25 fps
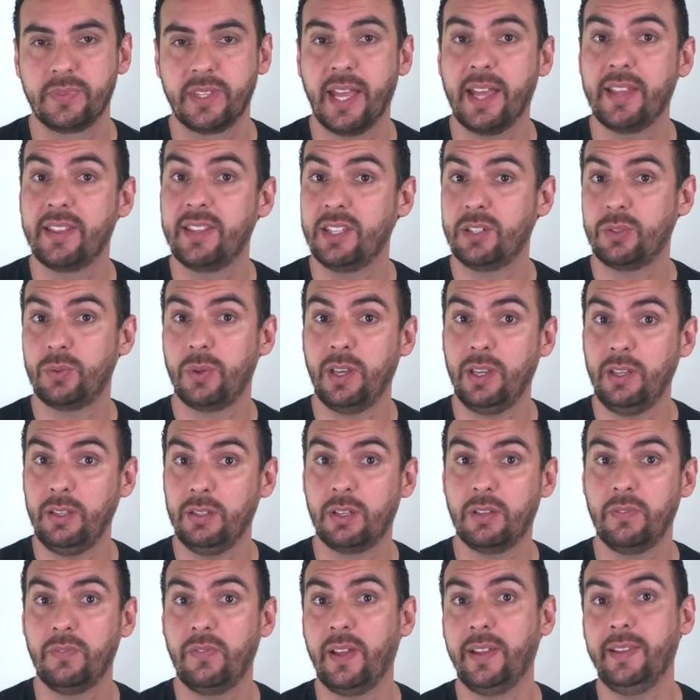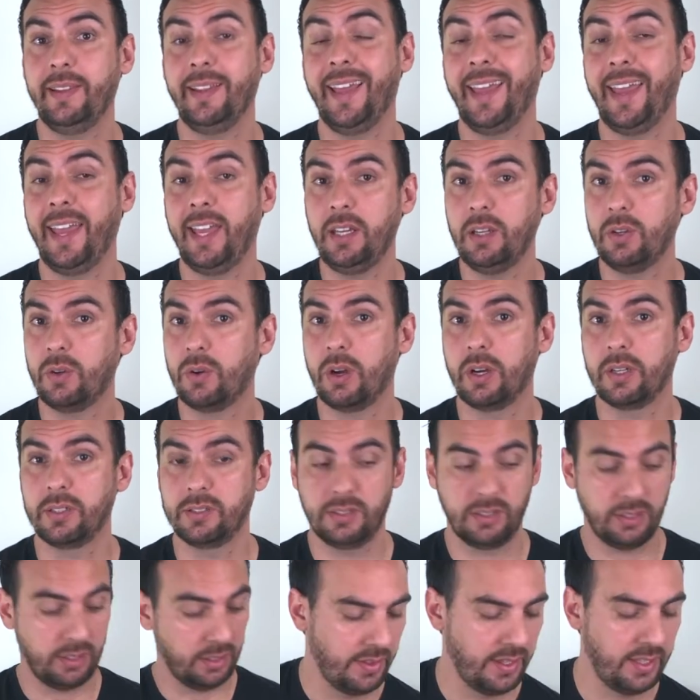And this way you can find any
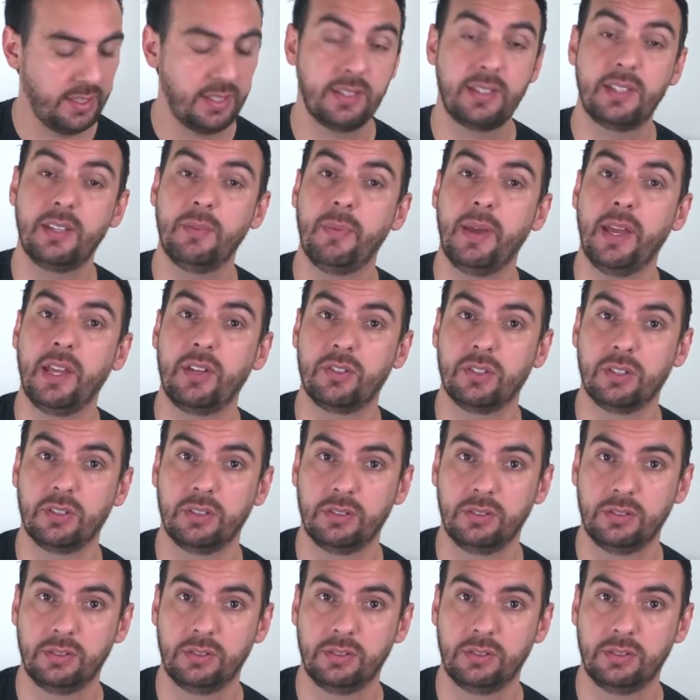chords. This is C major.